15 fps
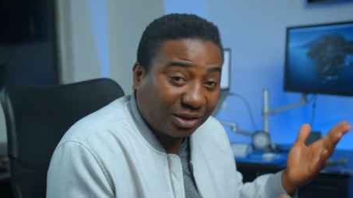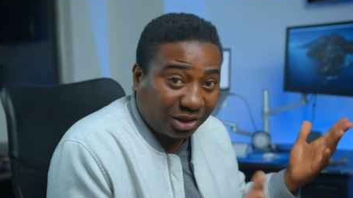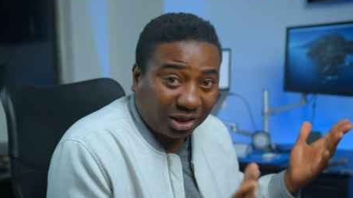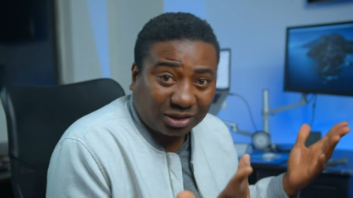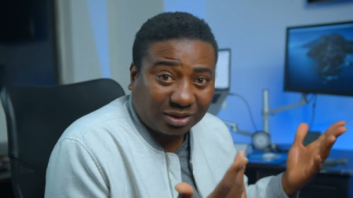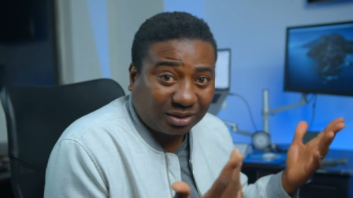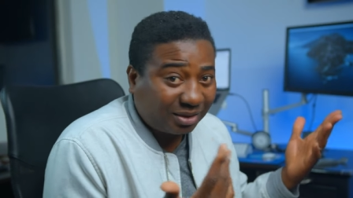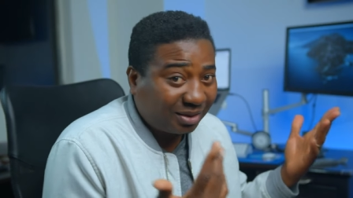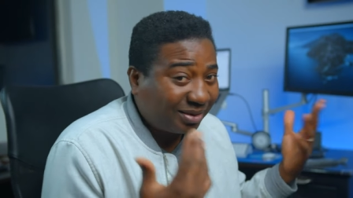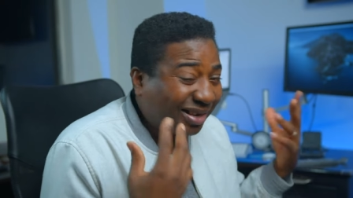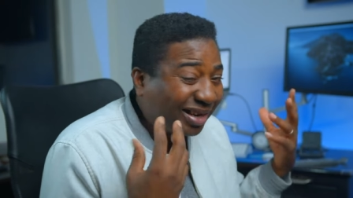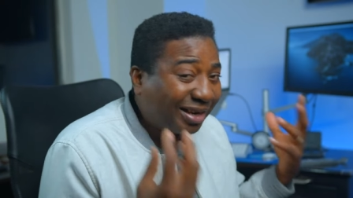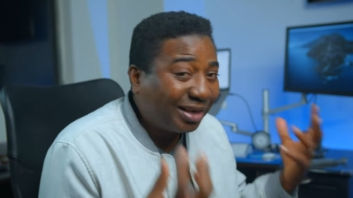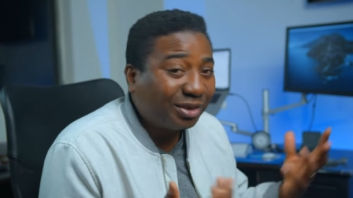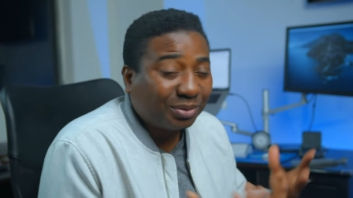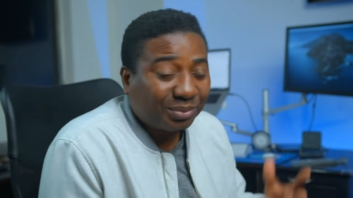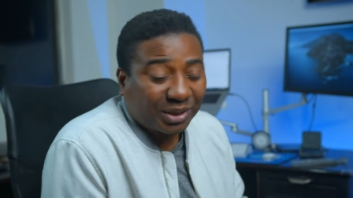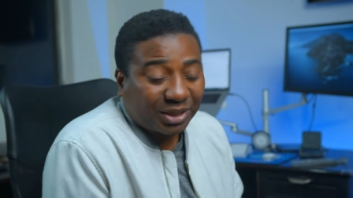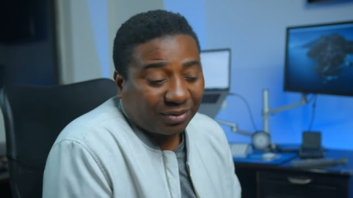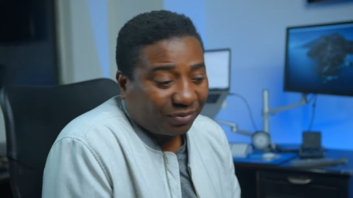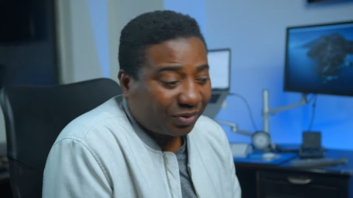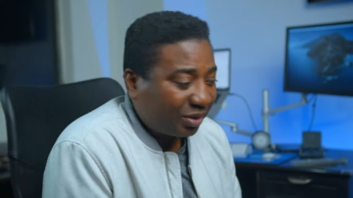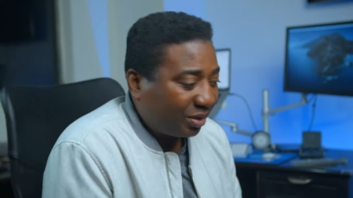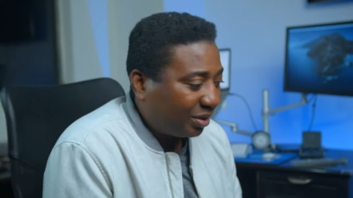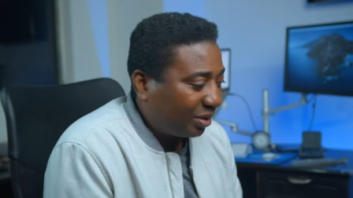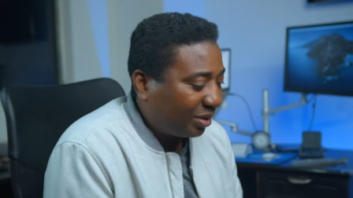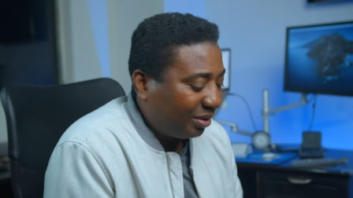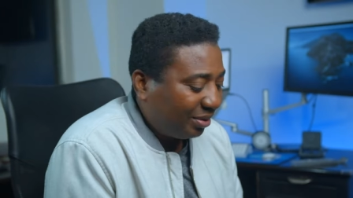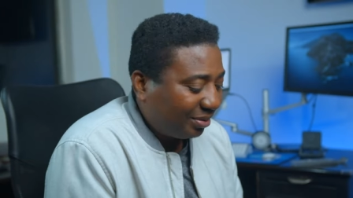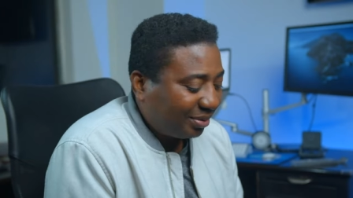Just a little bit of
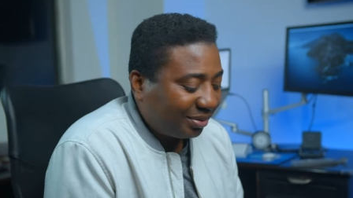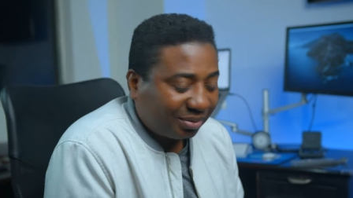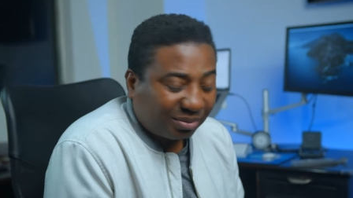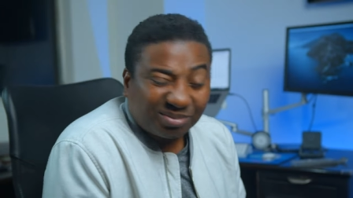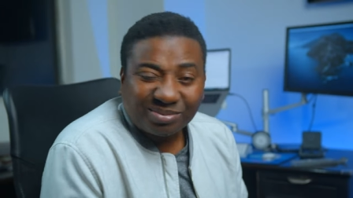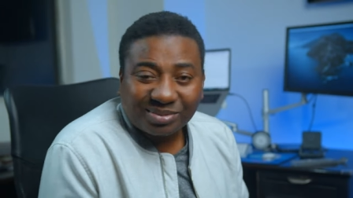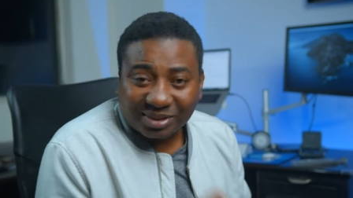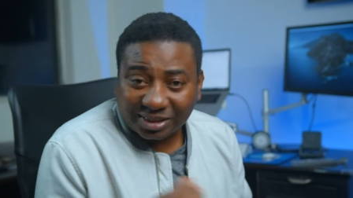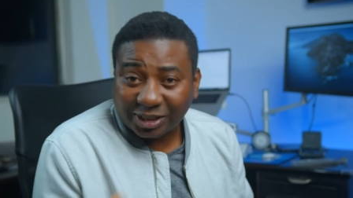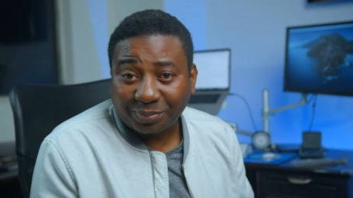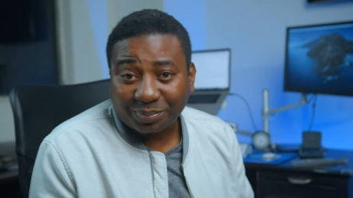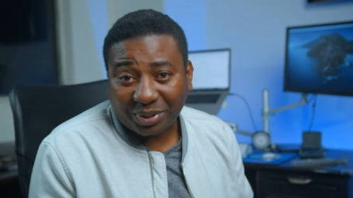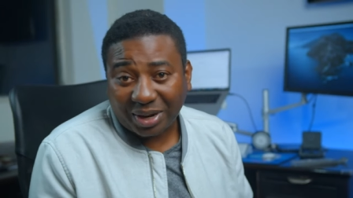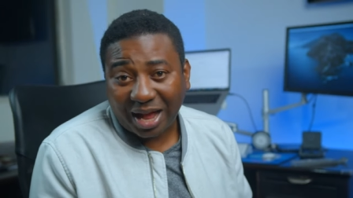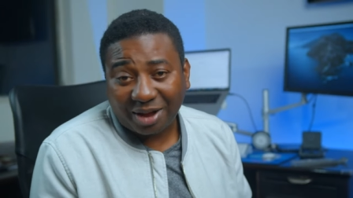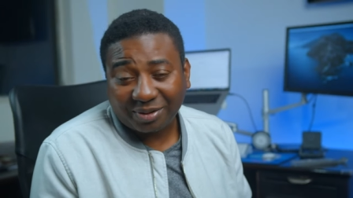tip